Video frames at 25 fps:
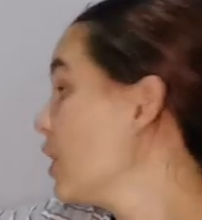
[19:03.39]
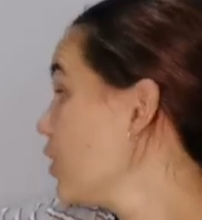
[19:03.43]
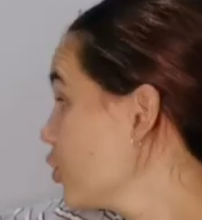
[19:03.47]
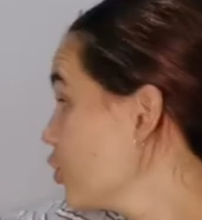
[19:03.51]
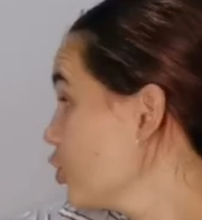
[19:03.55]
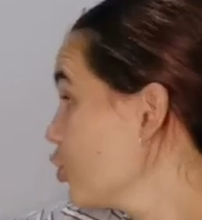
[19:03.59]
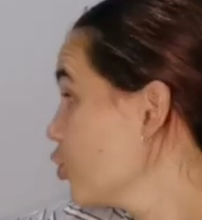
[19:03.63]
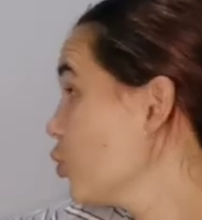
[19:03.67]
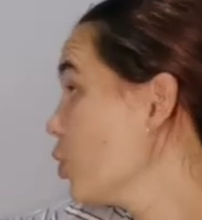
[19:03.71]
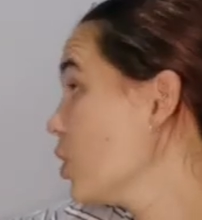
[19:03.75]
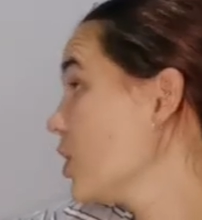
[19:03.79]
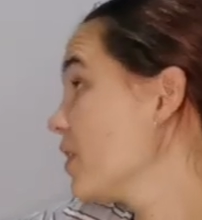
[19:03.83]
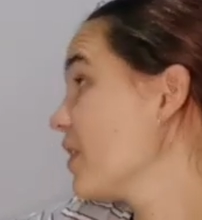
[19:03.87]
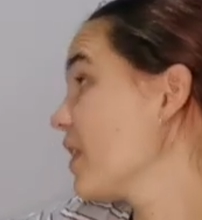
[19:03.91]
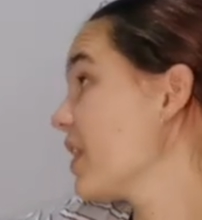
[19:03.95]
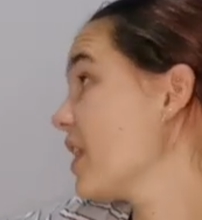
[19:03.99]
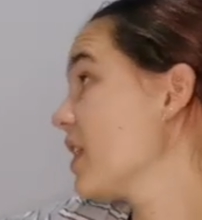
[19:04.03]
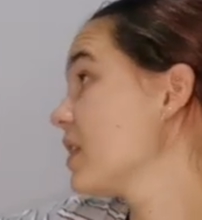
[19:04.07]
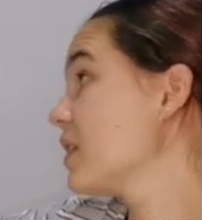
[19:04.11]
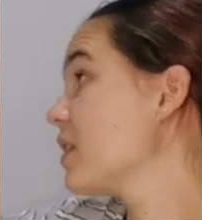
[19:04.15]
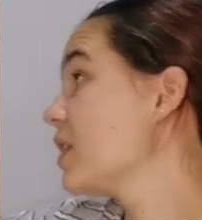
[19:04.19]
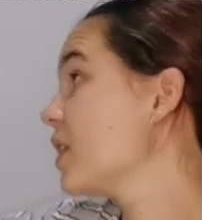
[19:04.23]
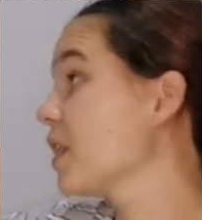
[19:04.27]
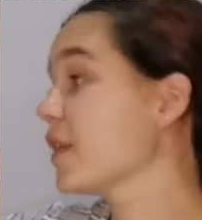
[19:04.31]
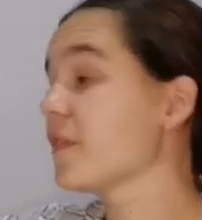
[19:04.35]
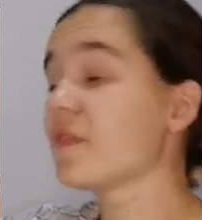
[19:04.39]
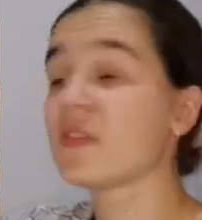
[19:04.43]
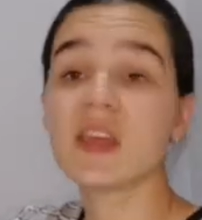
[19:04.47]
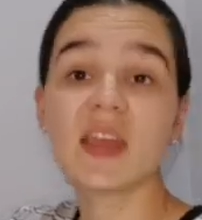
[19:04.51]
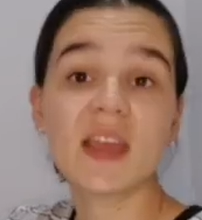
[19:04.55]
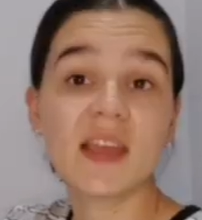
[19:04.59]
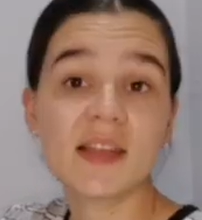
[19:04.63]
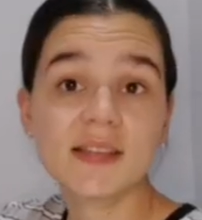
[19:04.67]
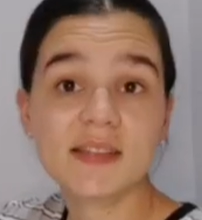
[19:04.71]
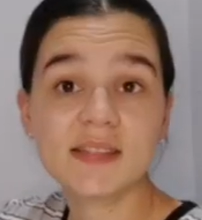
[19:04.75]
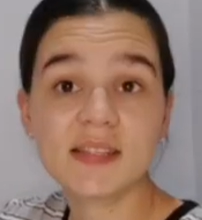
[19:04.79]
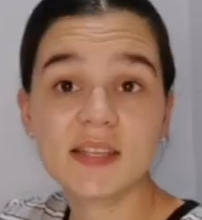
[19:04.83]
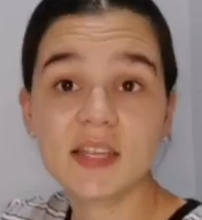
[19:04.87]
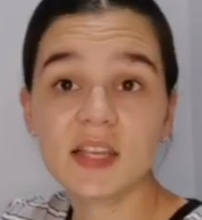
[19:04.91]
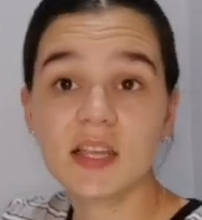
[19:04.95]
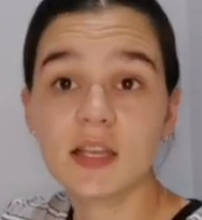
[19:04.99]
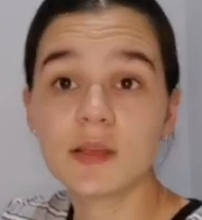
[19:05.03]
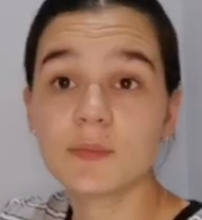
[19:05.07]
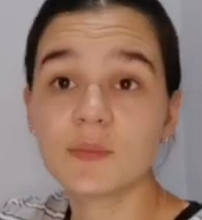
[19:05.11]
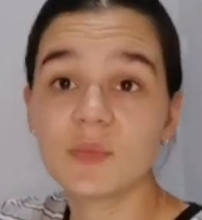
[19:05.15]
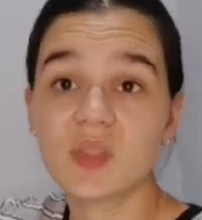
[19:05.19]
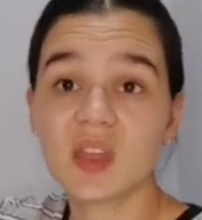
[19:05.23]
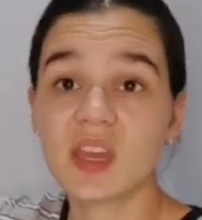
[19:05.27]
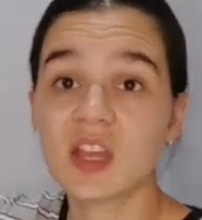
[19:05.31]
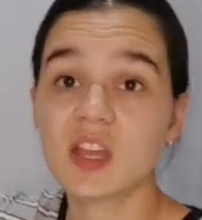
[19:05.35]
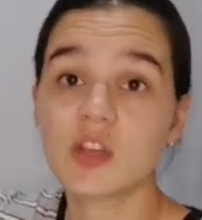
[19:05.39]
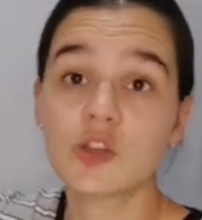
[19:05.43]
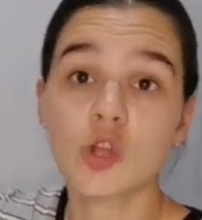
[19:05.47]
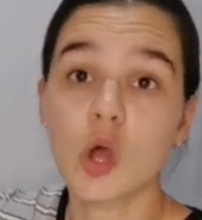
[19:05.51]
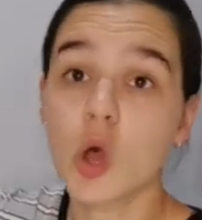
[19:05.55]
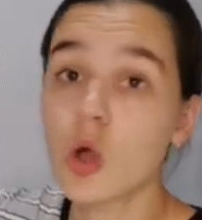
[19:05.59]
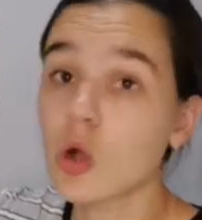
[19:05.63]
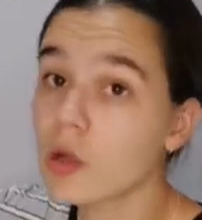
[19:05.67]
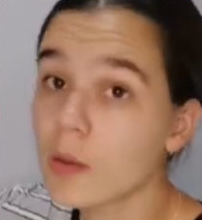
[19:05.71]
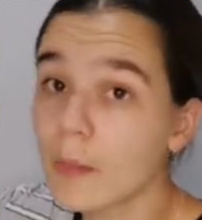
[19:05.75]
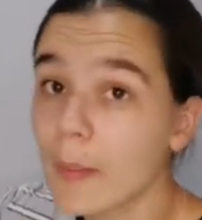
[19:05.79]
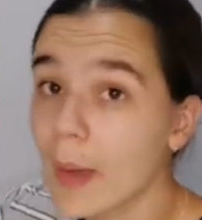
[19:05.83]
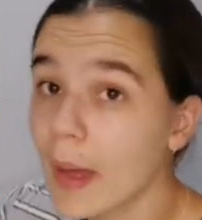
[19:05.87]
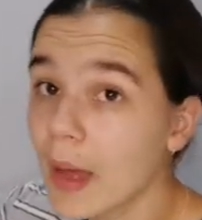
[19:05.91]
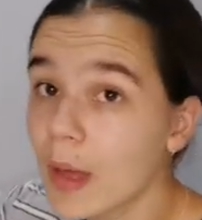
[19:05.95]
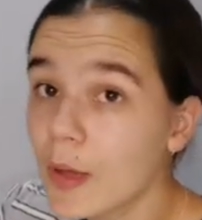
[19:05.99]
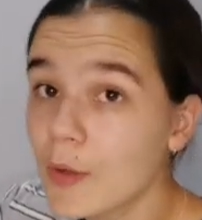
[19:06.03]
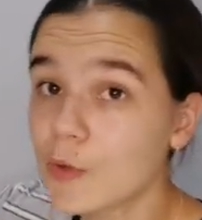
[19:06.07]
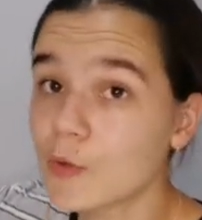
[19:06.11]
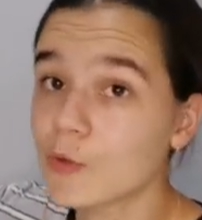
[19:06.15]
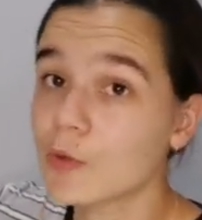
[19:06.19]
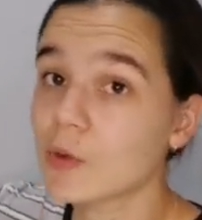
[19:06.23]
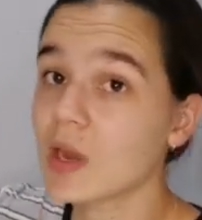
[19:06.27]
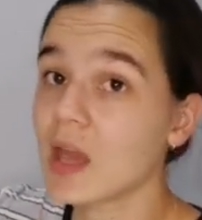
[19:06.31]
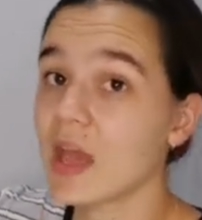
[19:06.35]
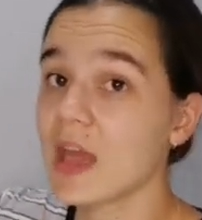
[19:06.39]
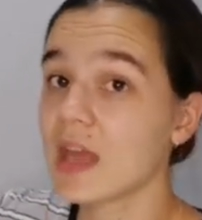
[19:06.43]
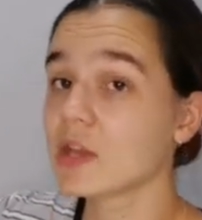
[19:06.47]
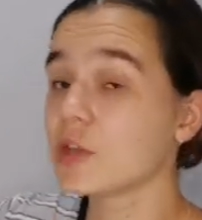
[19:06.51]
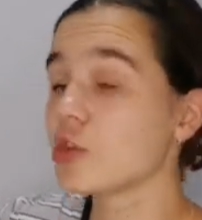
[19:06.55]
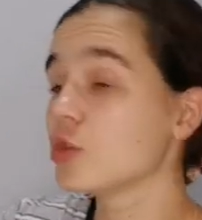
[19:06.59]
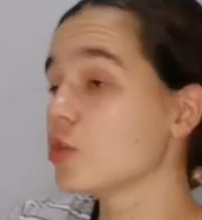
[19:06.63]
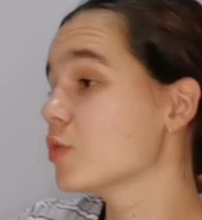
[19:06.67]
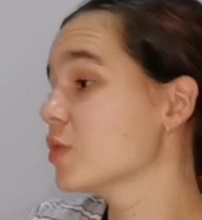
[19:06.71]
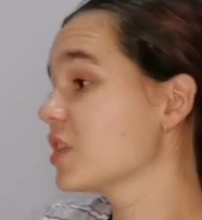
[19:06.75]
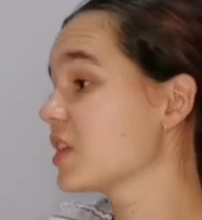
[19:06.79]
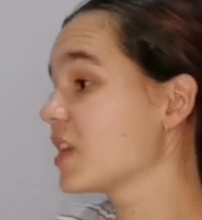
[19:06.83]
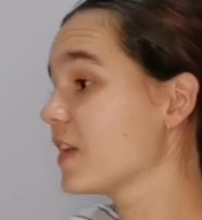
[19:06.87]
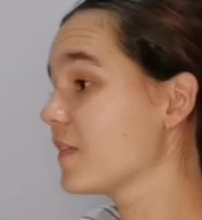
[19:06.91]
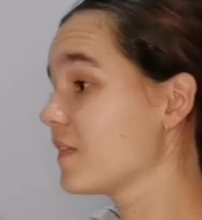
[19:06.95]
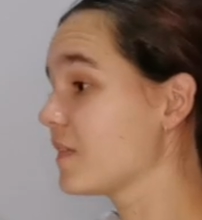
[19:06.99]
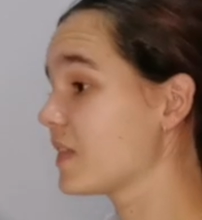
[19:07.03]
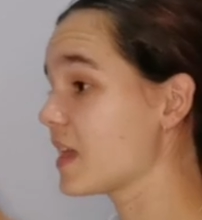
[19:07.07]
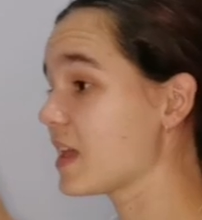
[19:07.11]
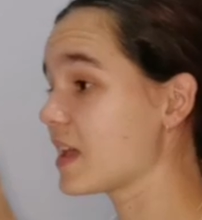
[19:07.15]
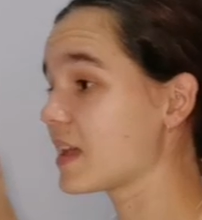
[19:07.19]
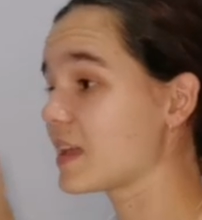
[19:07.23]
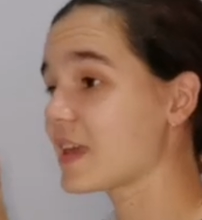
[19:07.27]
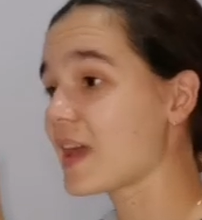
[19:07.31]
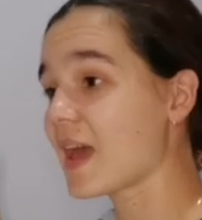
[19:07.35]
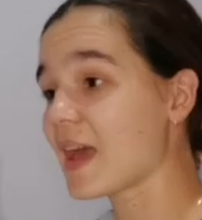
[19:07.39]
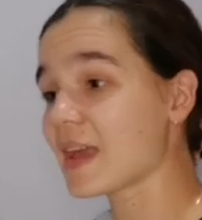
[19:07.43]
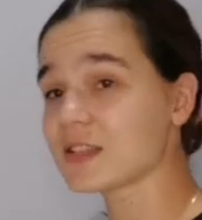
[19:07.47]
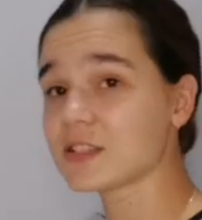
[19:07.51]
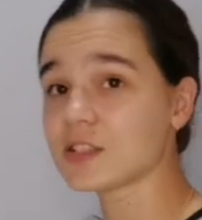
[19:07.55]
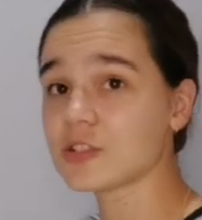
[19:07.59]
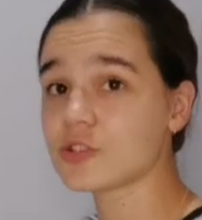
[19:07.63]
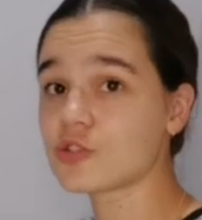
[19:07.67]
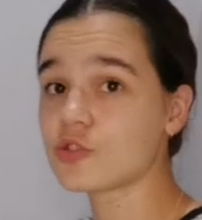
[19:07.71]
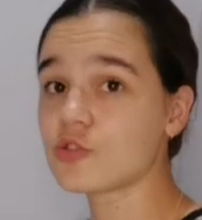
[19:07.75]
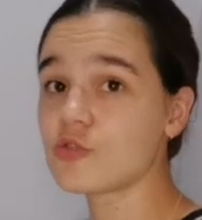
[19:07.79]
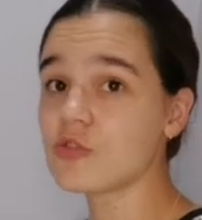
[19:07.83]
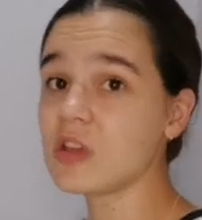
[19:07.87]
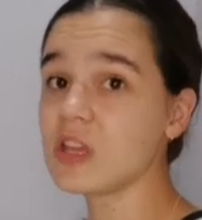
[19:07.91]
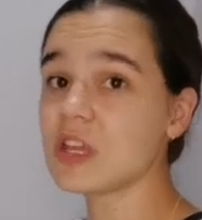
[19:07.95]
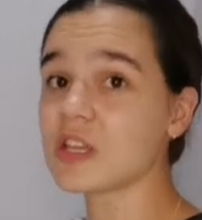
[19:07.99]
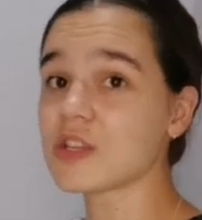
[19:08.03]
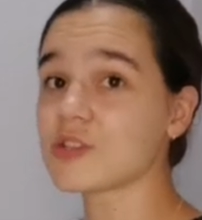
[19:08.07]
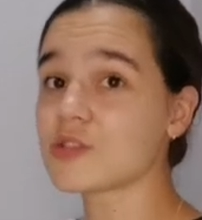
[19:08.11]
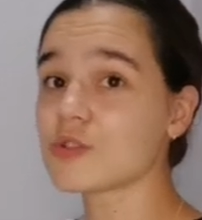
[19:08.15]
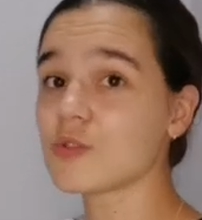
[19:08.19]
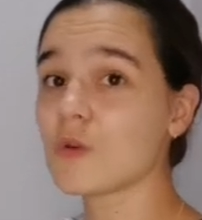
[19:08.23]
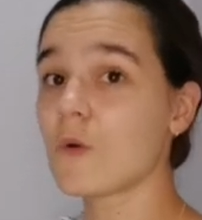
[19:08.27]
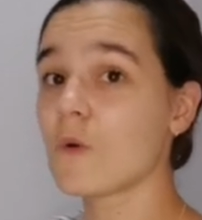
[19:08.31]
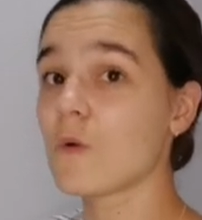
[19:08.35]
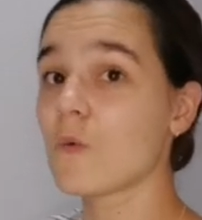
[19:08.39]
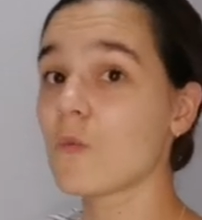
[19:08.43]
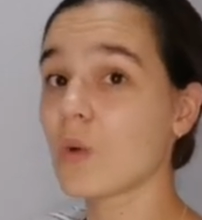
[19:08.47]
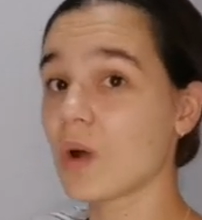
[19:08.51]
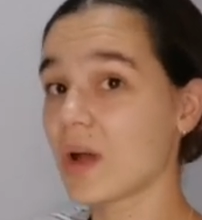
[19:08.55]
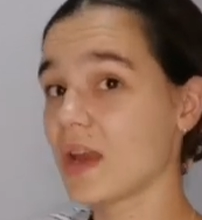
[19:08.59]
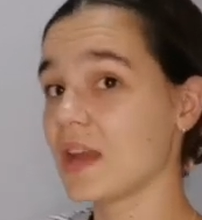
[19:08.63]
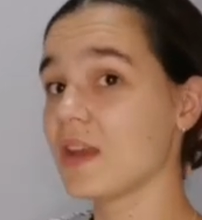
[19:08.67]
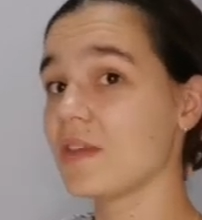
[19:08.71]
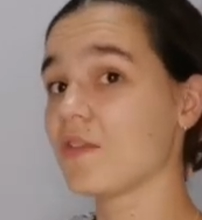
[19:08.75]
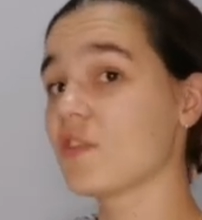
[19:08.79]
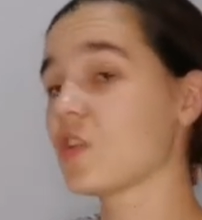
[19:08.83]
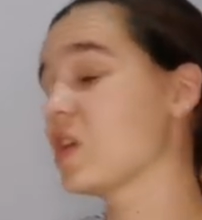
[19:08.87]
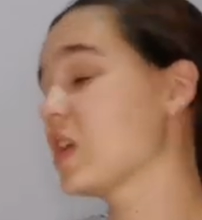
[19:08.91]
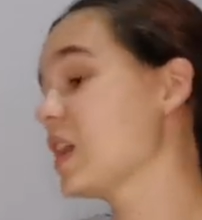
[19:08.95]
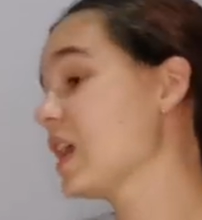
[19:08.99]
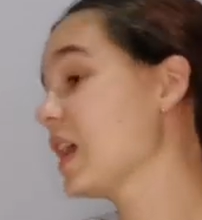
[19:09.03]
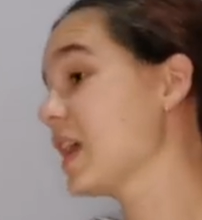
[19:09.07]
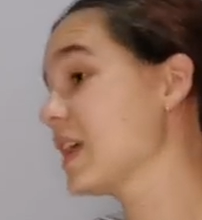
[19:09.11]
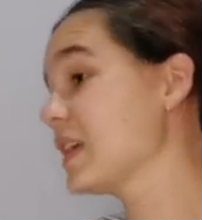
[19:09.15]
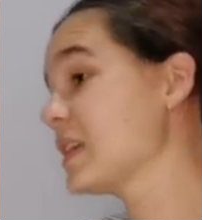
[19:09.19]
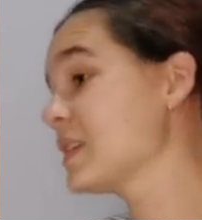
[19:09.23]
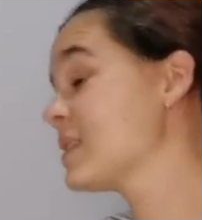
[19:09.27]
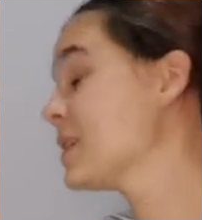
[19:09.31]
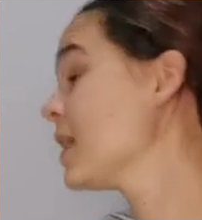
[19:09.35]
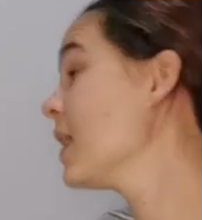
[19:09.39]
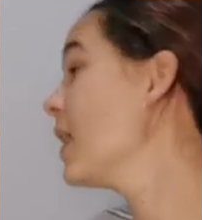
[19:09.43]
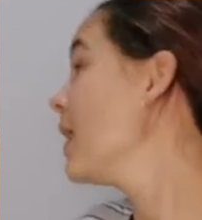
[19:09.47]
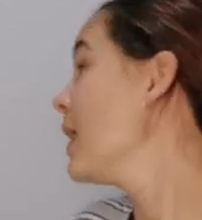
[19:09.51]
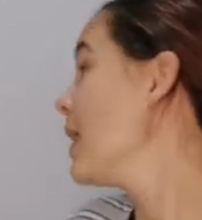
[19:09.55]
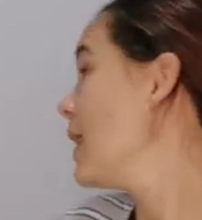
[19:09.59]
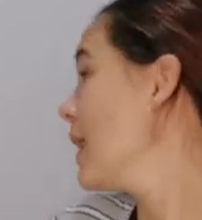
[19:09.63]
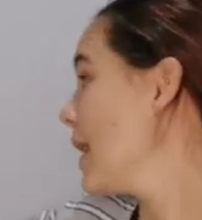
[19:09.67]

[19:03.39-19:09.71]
you will then give their team, their dog, a bone, and you will give their cat a treat or whatever it is,